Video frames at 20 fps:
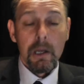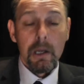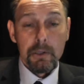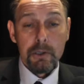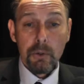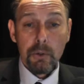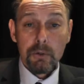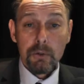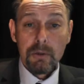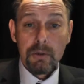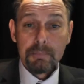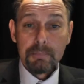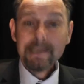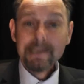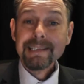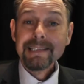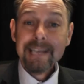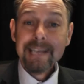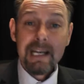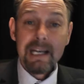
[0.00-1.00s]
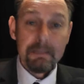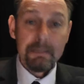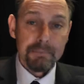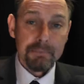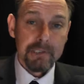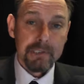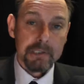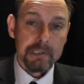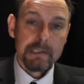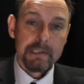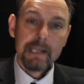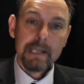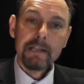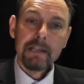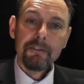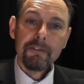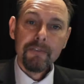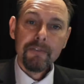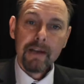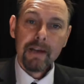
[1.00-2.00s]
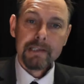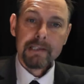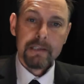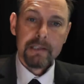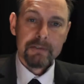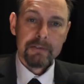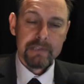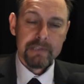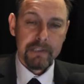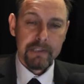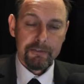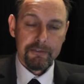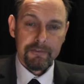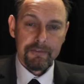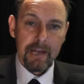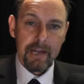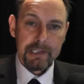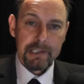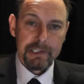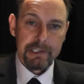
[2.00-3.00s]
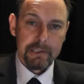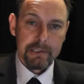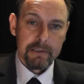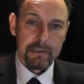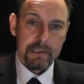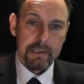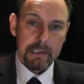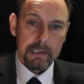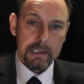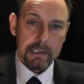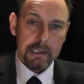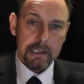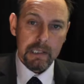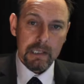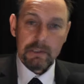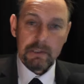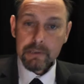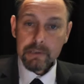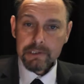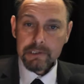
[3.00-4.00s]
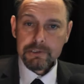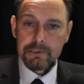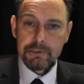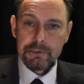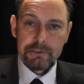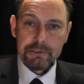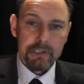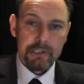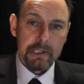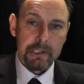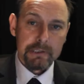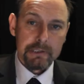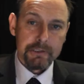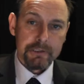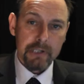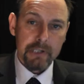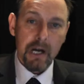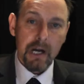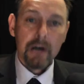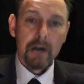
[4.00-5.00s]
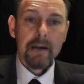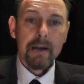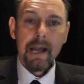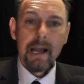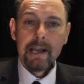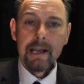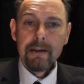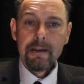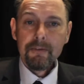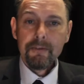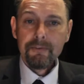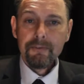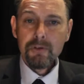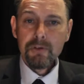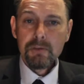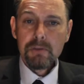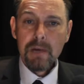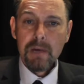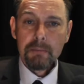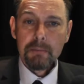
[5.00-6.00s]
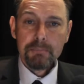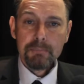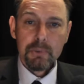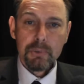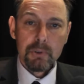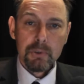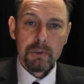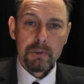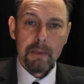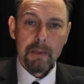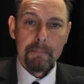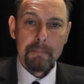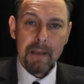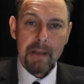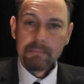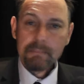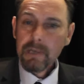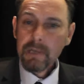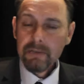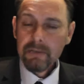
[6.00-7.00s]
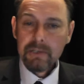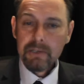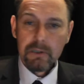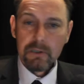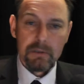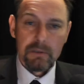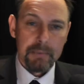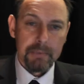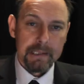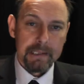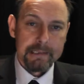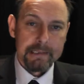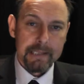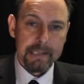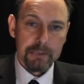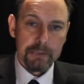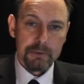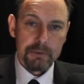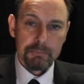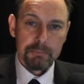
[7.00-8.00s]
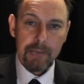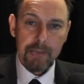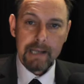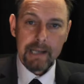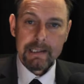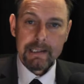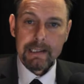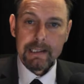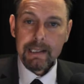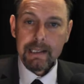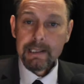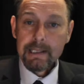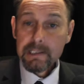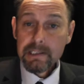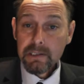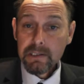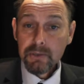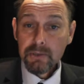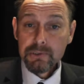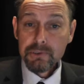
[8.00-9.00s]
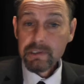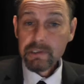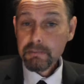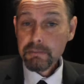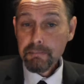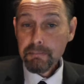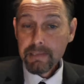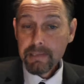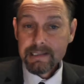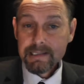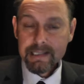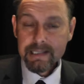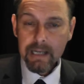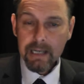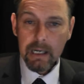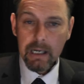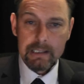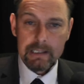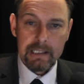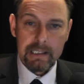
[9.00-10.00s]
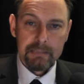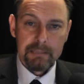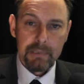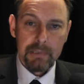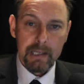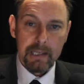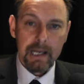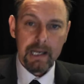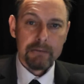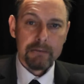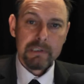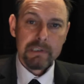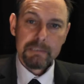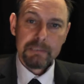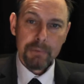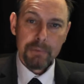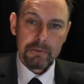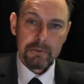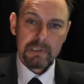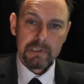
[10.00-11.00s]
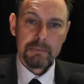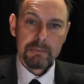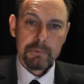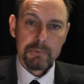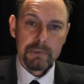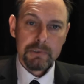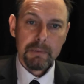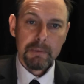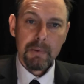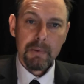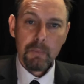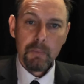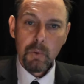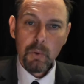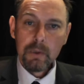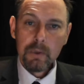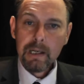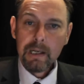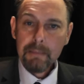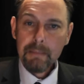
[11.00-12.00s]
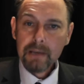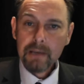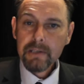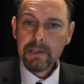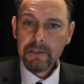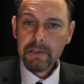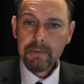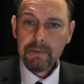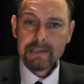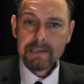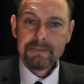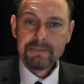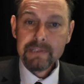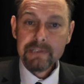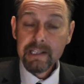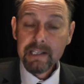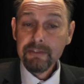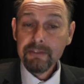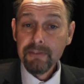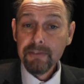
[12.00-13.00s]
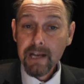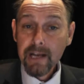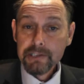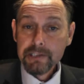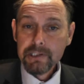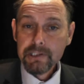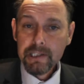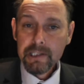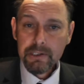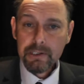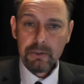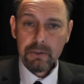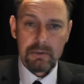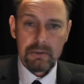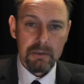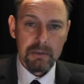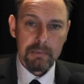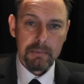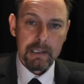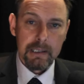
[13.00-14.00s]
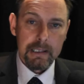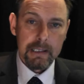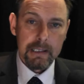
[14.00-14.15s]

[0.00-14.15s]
Europe is impotent in the face of deflation. According to Jürgen Stark, a former board member of the European Central Bank, it is not just misguided but irresponsible to be warning about the threat of deflation in Europe.